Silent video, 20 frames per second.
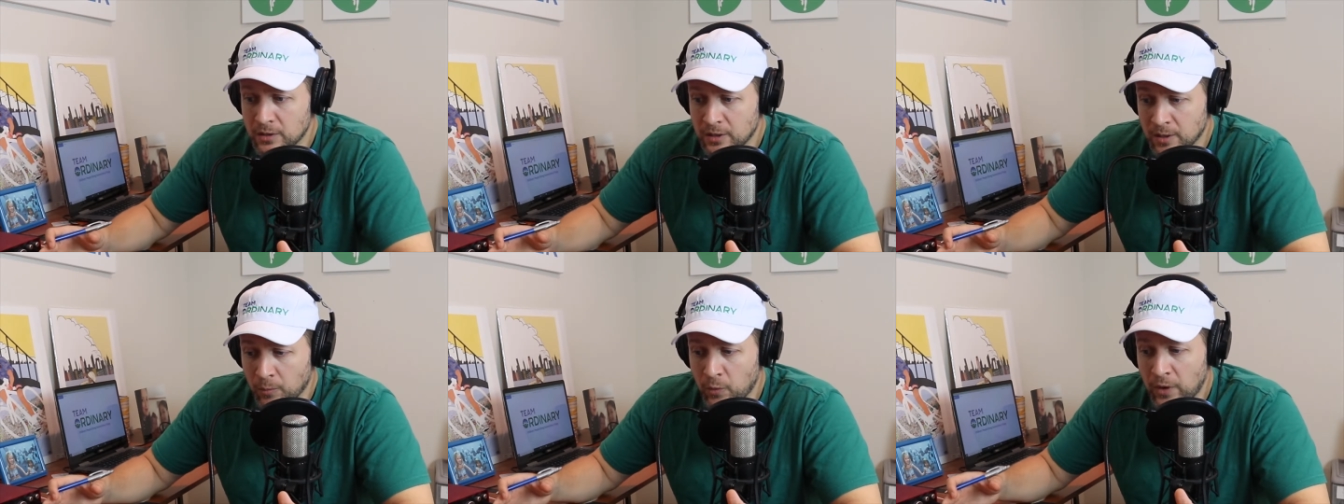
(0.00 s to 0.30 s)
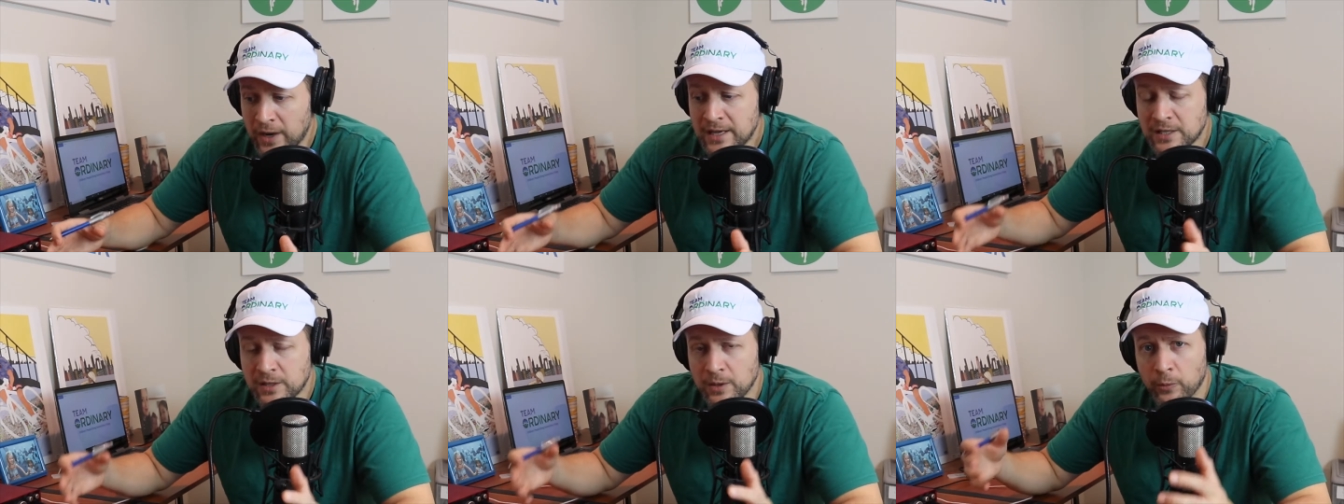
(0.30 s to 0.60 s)

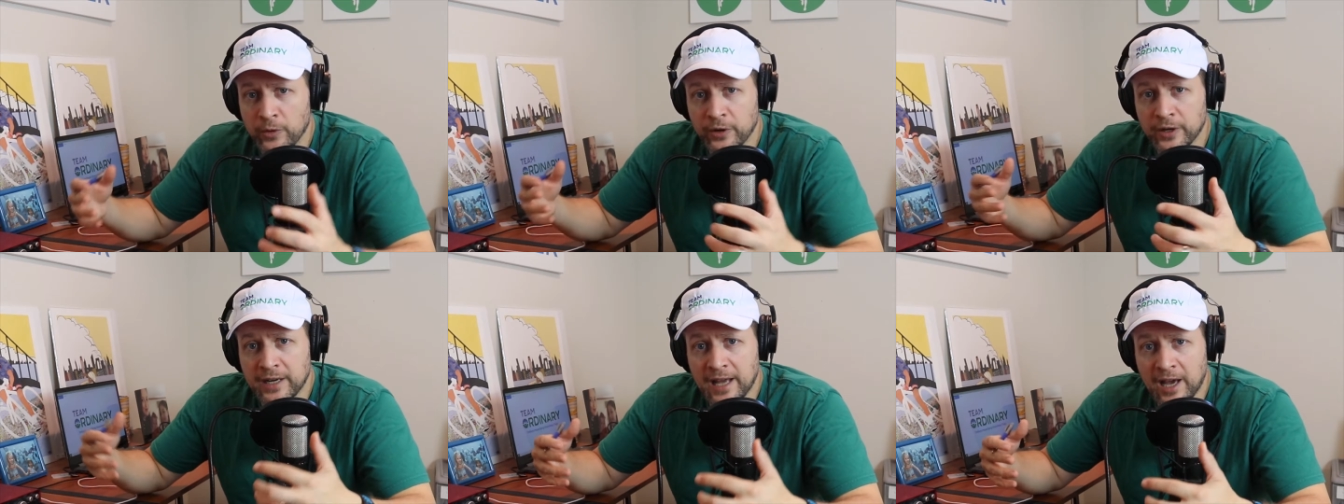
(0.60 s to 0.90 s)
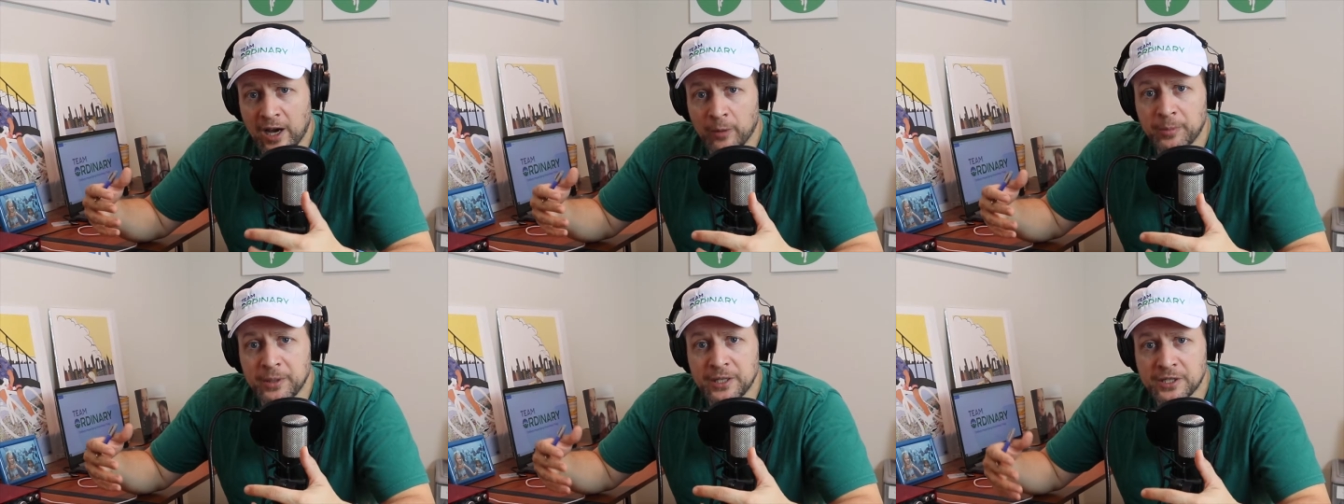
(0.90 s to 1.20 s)
ways that we're going to
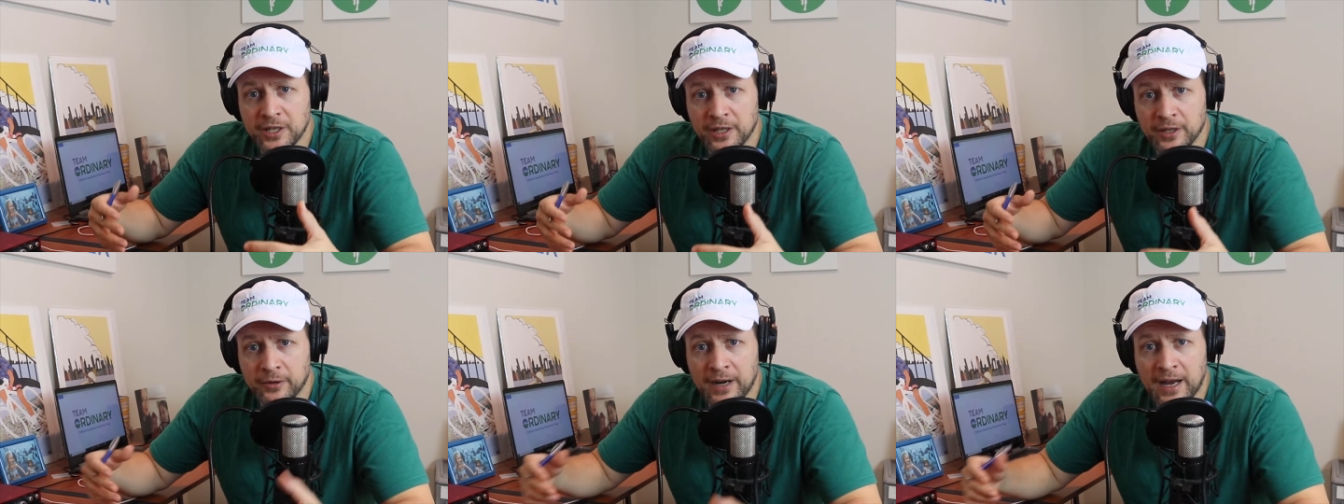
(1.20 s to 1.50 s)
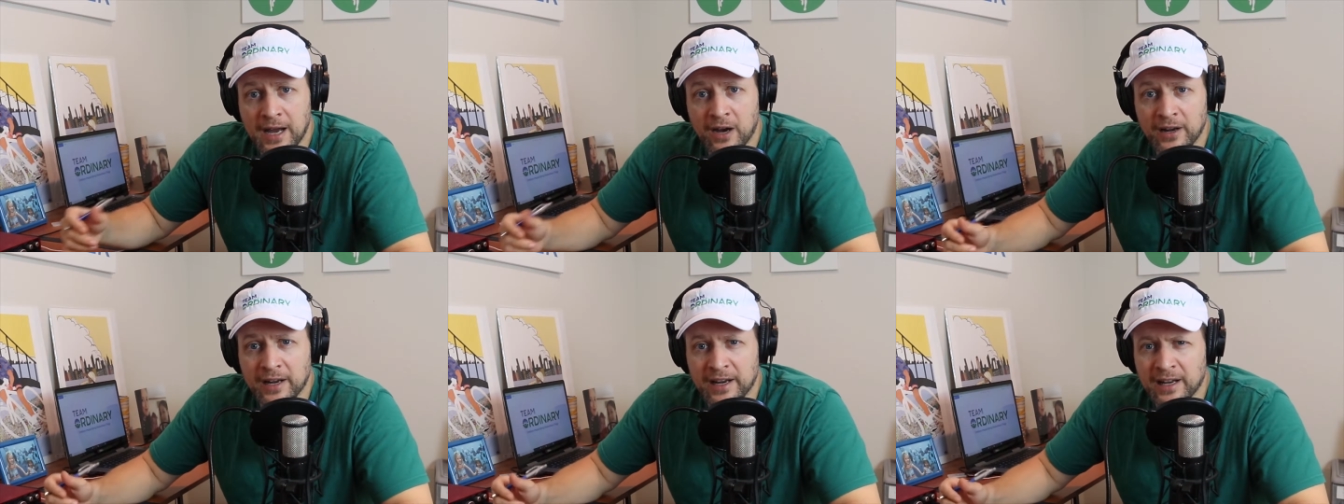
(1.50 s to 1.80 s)
help each other
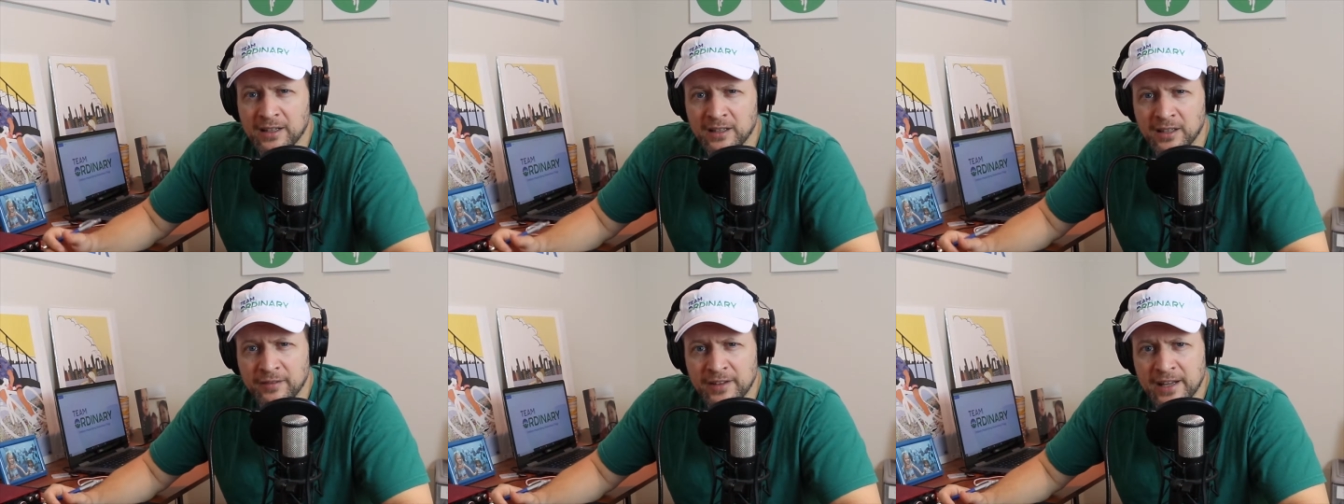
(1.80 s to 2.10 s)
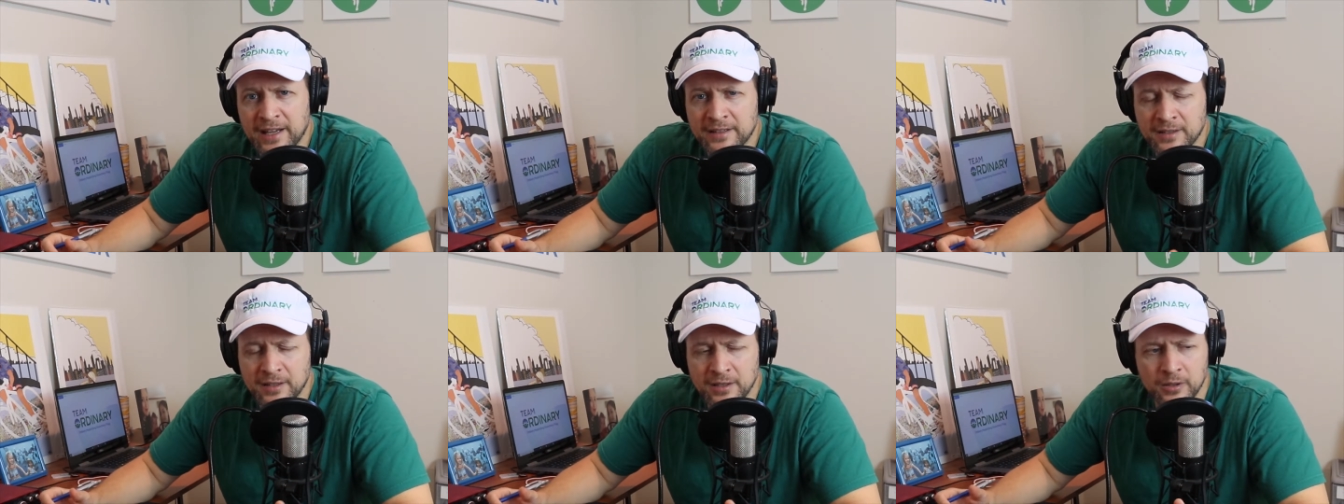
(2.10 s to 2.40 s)
out. And I love
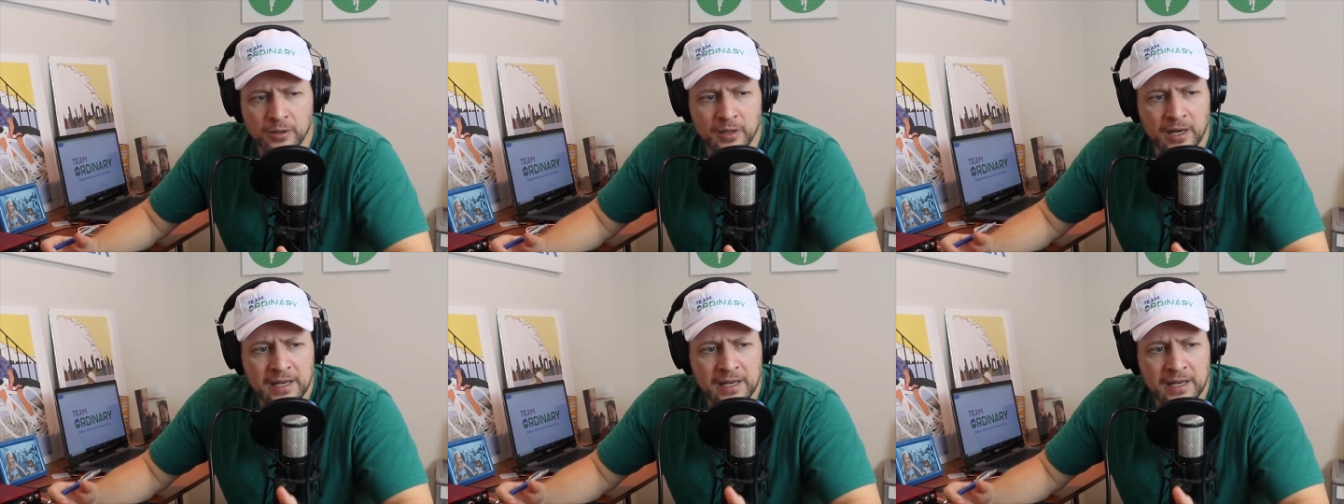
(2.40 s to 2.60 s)
that too.